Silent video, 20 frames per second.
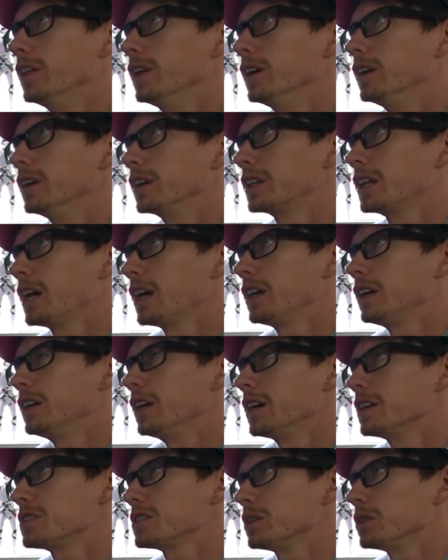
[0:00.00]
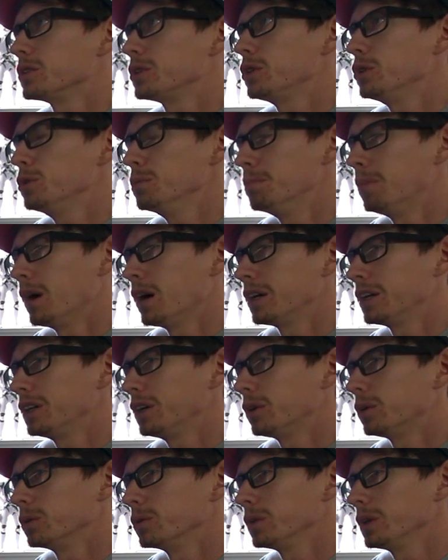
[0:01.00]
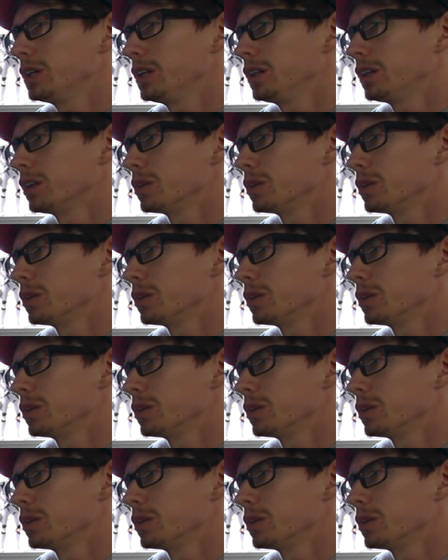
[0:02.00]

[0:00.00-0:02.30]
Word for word: the Canon SL2 body only,